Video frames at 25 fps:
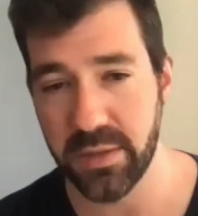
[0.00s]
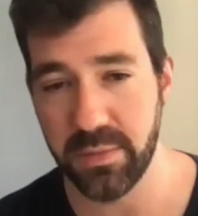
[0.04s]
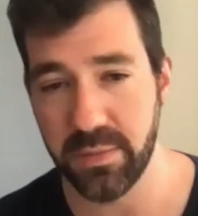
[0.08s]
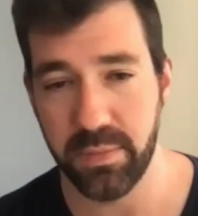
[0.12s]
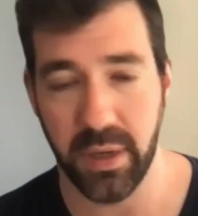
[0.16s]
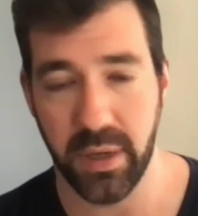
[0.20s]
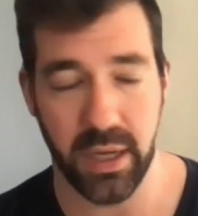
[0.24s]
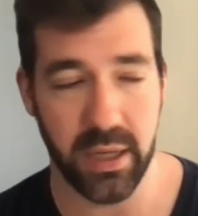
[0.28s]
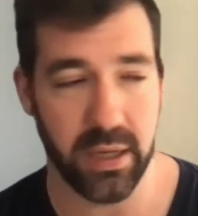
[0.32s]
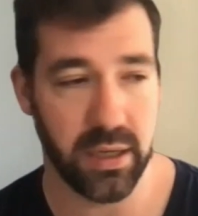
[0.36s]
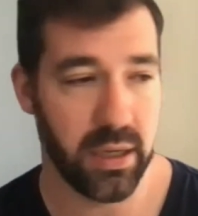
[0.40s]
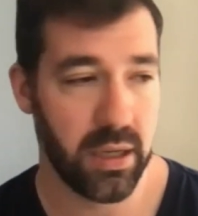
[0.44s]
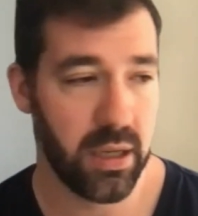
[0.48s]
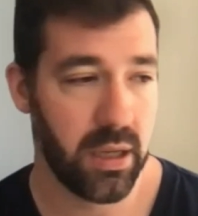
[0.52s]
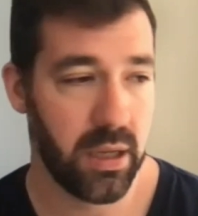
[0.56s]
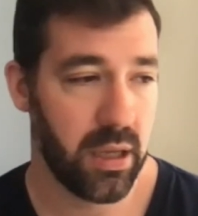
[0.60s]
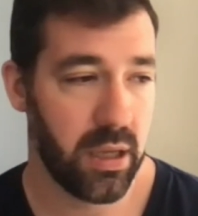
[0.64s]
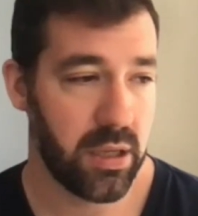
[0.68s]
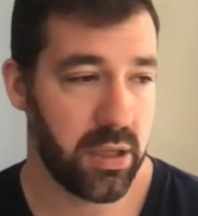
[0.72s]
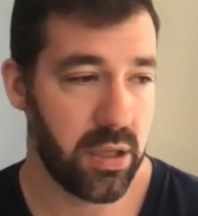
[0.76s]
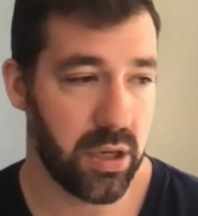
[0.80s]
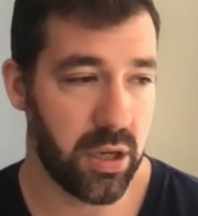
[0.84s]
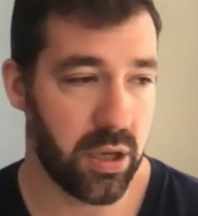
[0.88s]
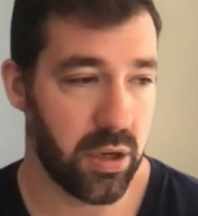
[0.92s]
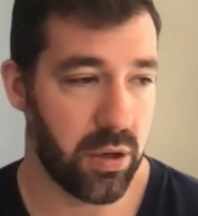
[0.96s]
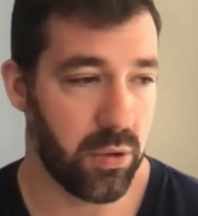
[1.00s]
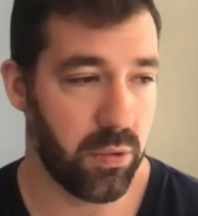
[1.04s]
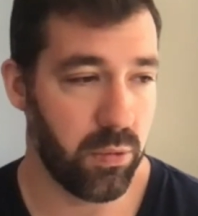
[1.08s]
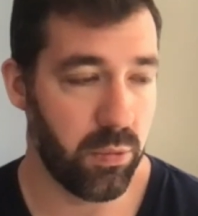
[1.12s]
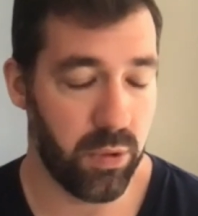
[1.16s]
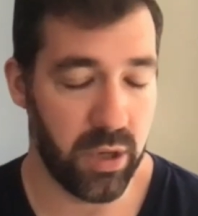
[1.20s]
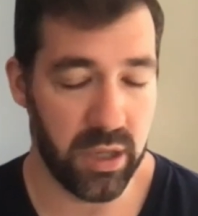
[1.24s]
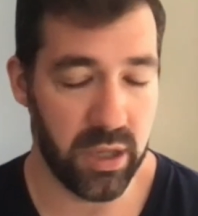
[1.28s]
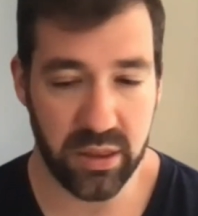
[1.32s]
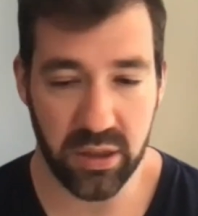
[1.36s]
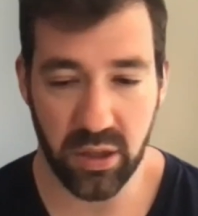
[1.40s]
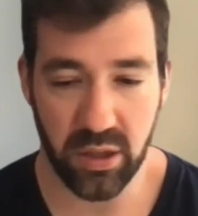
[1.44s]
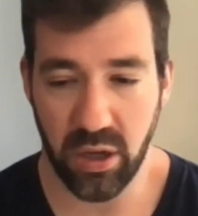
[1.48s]
But,
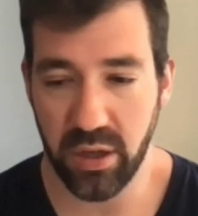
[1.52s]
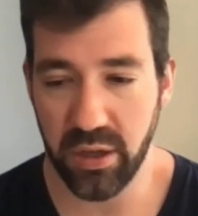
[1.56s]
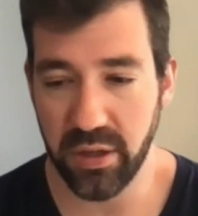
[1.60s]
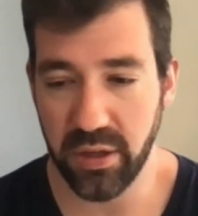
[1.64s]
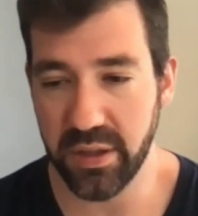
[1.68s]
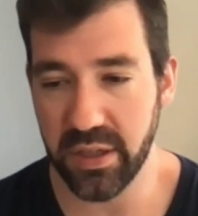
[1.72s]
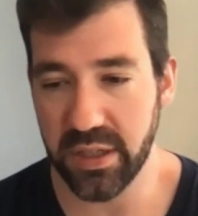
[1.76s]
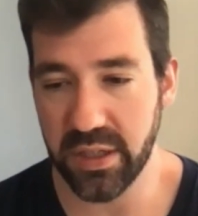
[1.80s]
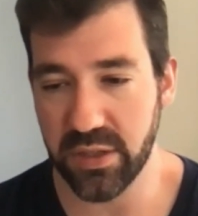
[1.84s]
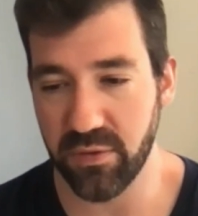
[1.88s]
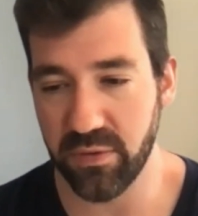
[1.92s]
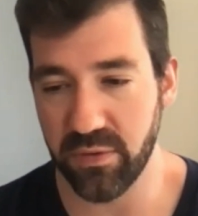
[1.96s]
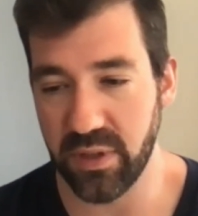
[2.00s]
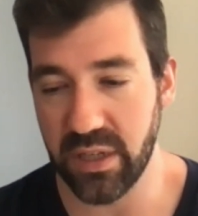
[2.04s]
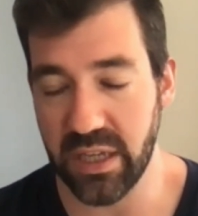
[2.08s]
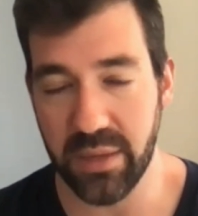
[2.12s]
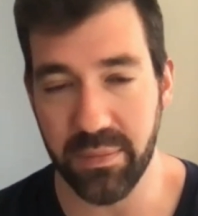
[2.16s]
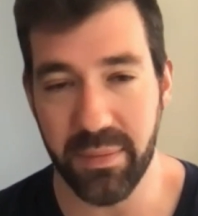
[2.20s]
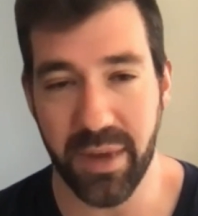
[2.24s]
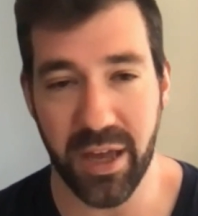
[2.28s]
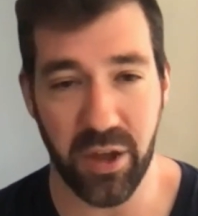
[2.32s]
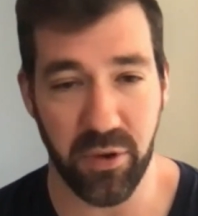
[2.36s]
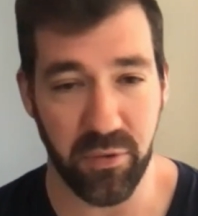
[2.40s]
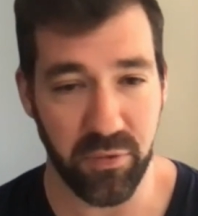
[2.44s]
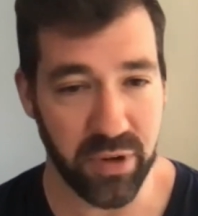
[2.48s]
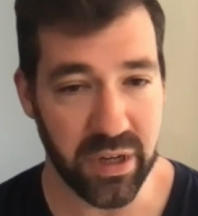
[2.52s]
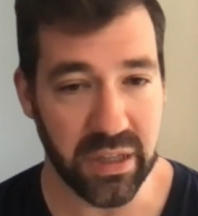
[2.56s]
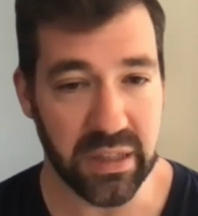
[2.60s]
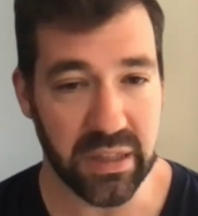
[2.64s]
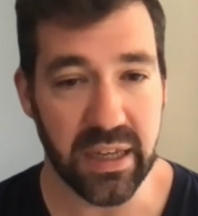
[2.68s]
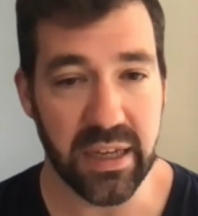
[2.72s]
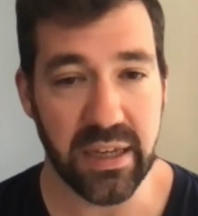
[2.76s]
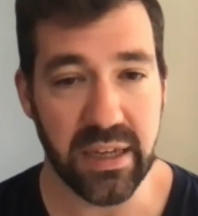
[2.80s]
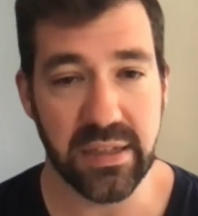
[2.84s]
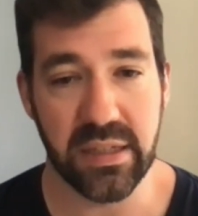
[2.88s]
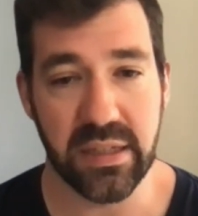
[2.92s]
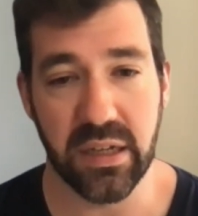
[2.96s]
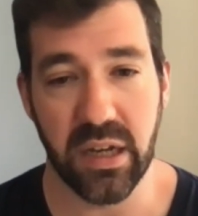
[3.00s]
with all these email
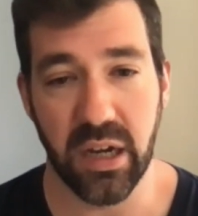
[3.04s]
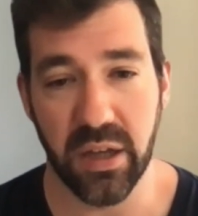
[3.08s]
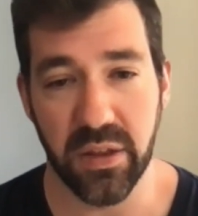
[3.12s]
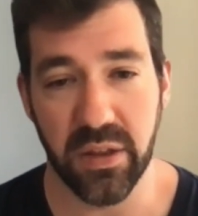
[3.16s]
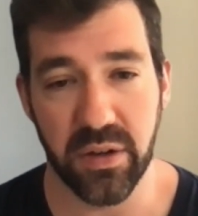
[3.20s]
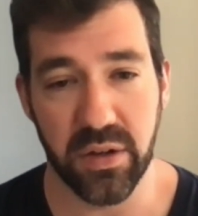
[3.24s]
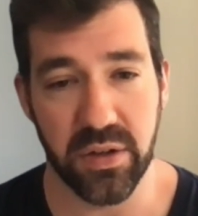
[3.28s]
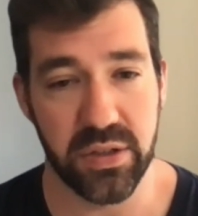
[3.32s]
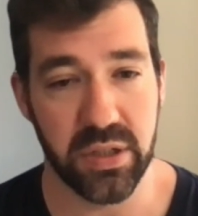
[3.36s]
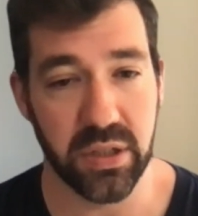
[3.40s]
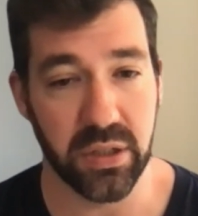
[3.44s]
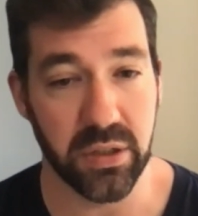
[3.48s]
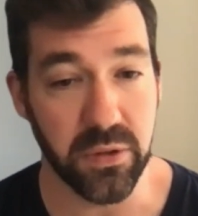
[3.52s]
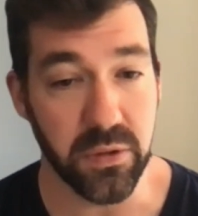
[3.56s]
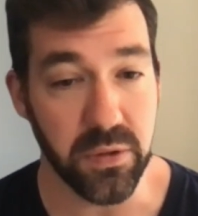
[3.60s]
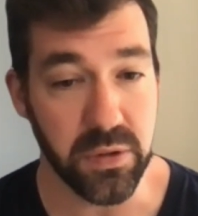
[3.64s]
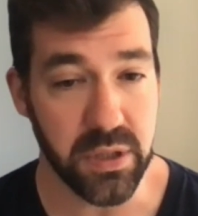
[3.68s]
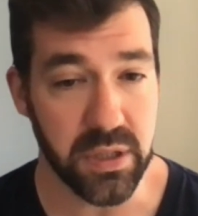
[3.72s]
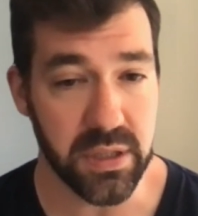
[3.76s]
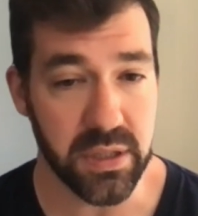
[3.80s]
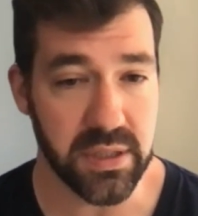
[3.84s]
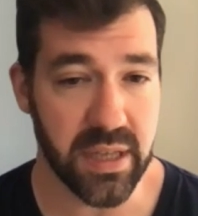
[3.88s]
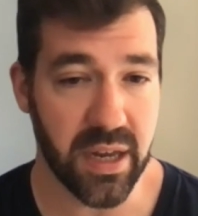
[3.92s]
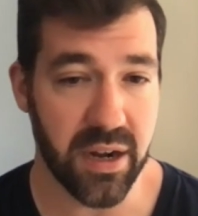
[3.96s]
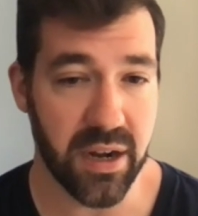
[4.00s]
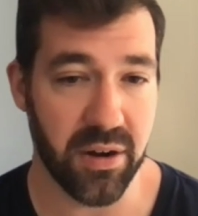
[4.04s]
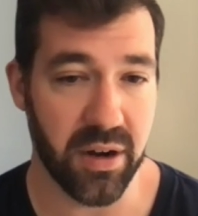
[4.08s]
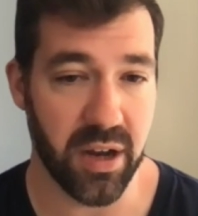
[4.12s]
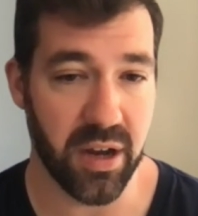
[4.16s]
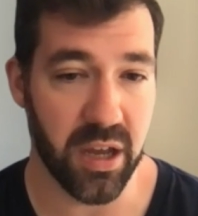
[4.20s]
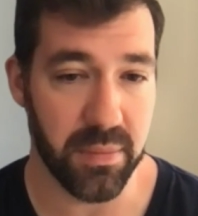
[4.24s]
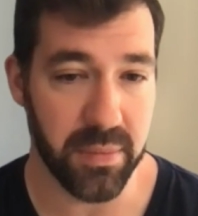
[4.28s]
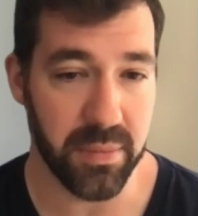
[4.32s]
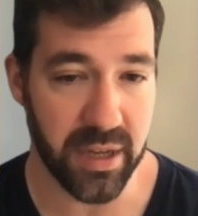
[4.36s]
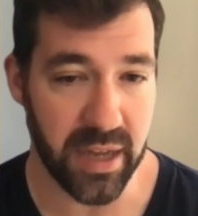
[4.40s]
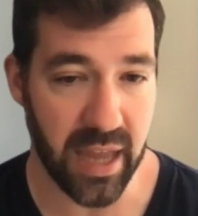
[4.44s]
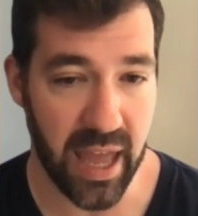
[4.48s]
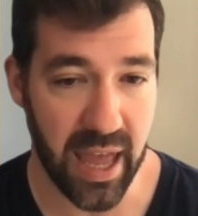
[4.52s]
relays and other solutions that are
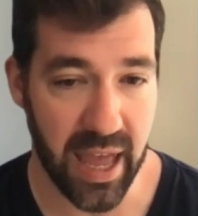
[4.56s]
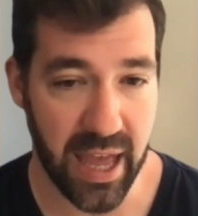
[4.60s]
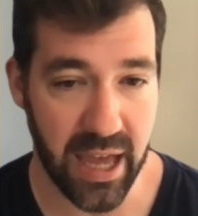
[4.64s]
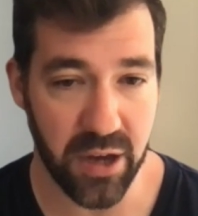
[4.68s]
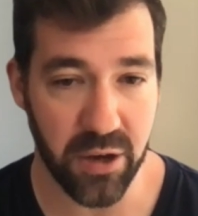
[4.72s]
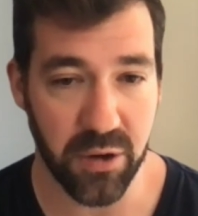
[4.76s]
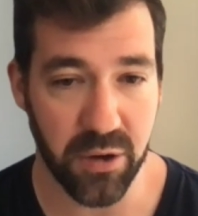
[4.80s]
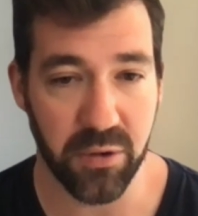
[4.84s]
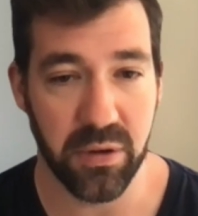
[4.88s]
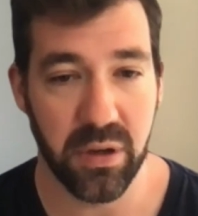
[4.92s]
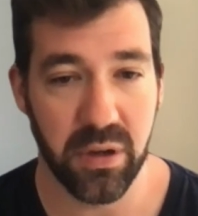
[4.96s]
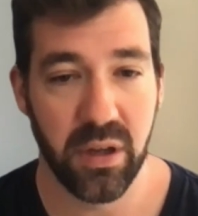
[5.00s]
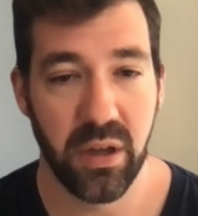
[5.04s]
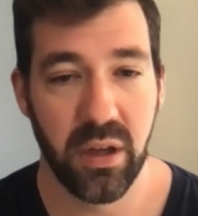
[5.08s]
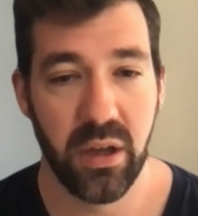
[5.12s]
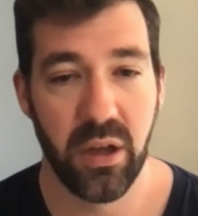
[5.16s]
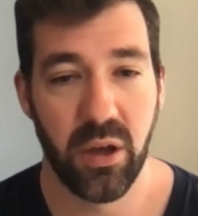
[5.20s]
coming out,